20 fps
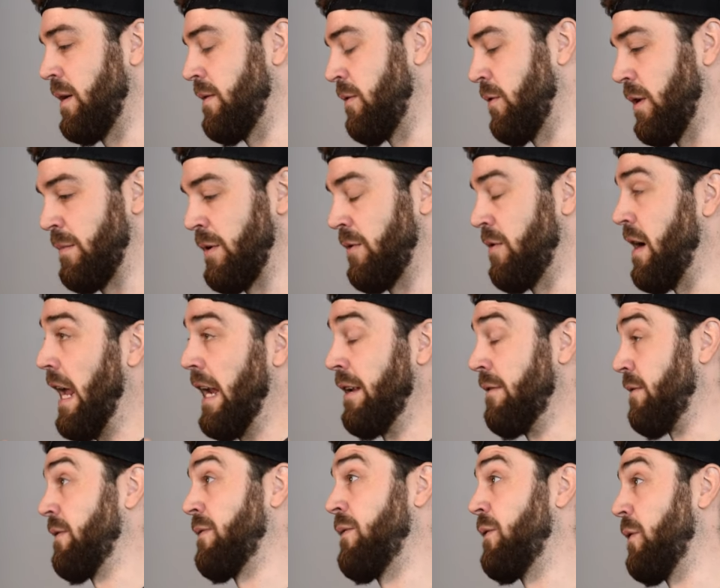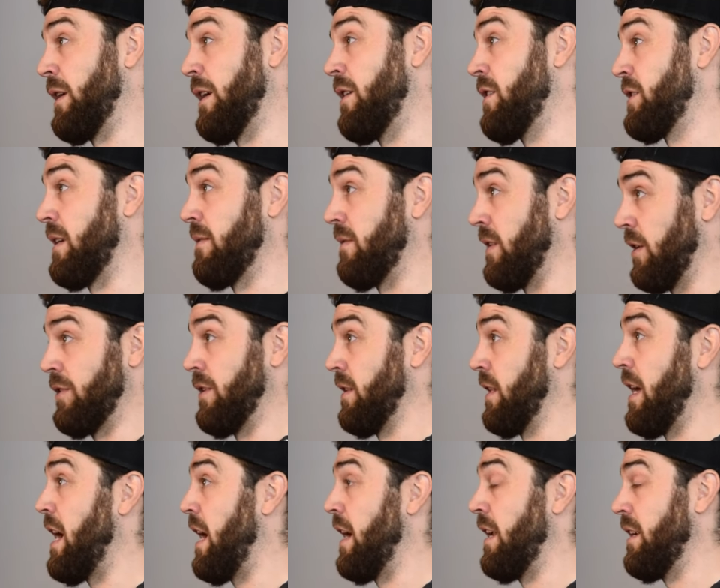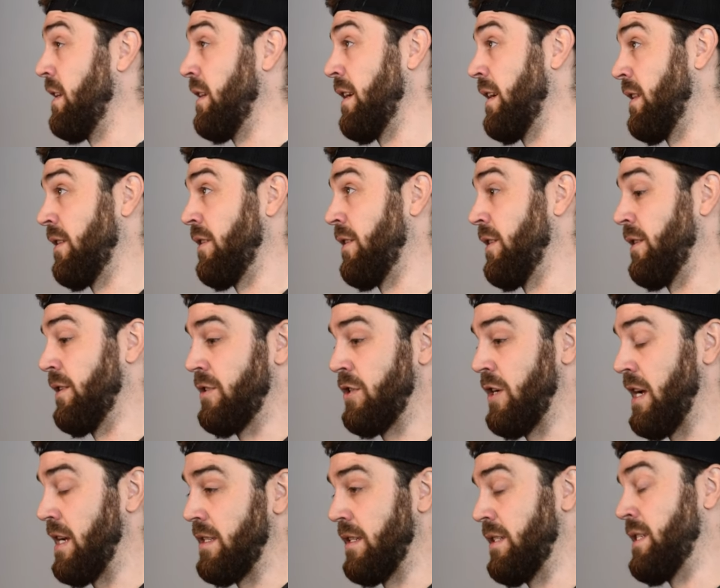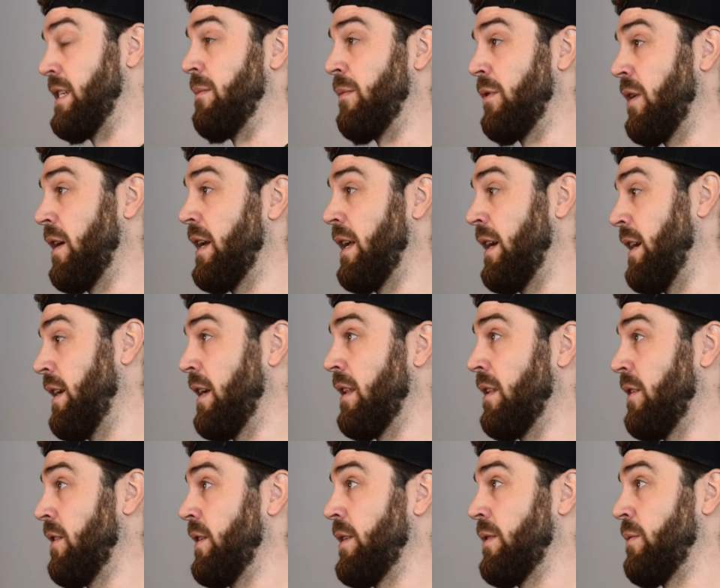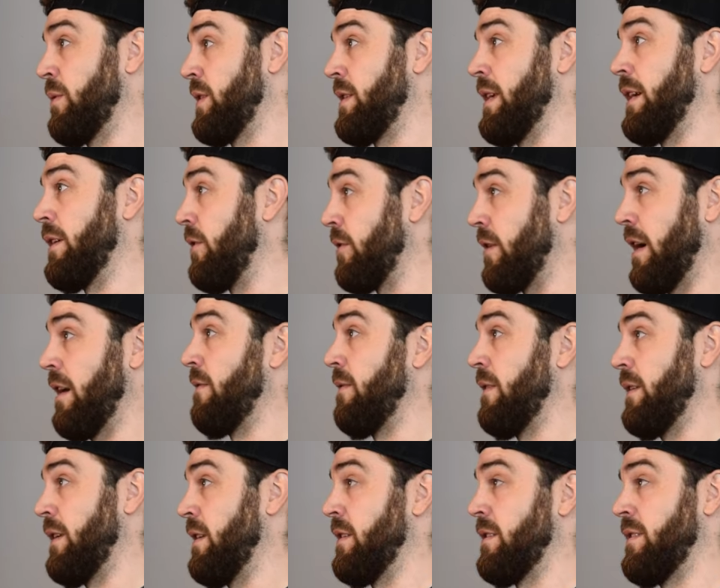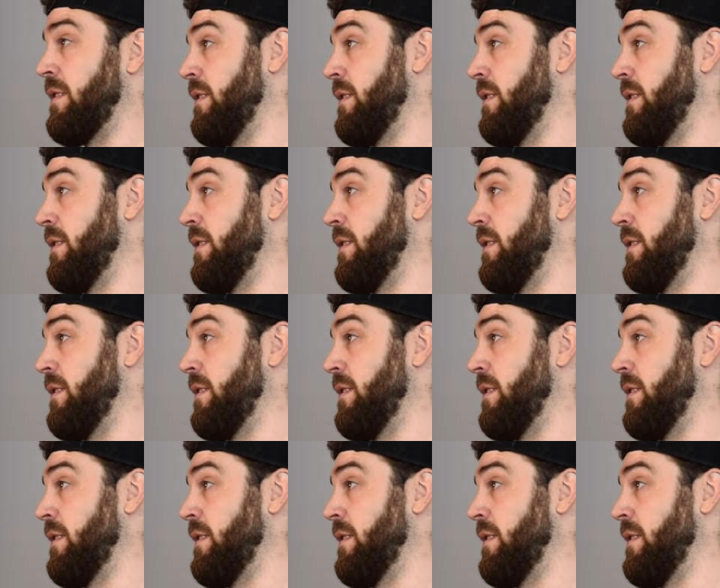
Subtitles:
I've only been riding for 4 years, I've learned a lot, and I learned chasing Team Granite, and I learned with Cyclocraft Fitness